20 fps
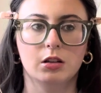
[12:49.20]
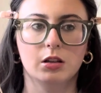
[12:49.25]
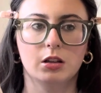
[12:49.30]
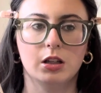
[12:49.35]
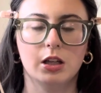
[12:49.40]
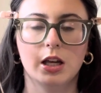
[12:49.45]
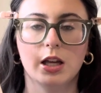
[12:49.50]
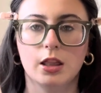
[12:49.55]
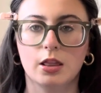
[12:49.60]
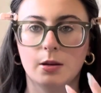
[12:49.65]

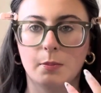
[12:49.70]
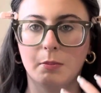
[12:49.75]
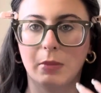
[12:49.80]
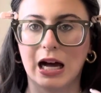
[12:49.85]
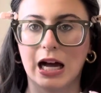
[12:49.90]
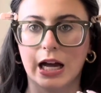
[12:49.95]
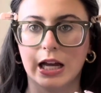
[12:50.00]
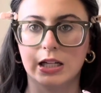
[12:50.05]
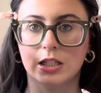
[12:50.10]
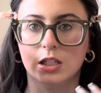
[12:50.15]
in the
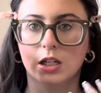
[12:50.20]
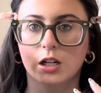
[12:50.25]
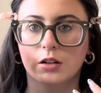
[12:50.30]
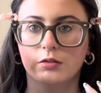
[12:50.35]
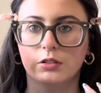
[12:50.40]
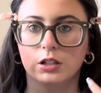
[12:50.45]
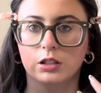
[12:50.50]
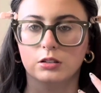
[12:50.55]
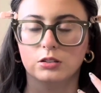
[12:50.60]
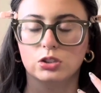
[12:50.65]
mind of
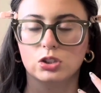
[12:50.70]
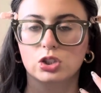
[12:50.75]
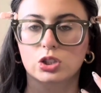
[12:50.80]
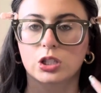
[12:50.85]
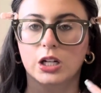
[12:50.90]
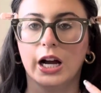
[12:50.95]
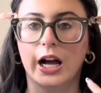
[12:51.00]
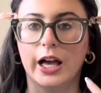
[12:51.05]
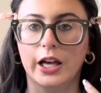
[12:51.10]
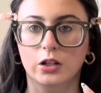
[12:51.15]
a
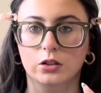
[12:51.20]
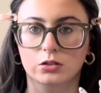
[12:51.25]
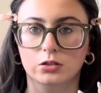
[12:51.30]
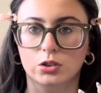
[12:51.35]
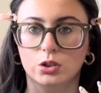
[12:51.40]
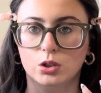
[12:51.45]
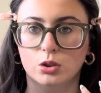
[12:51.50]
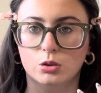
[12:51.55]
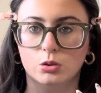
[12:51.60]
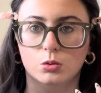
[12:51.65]
child
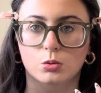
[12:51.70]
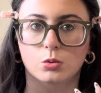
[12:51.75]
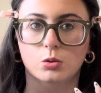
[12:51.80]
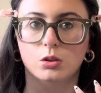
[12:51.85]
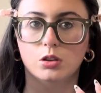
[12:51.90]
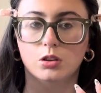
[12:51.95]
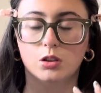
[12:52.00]
who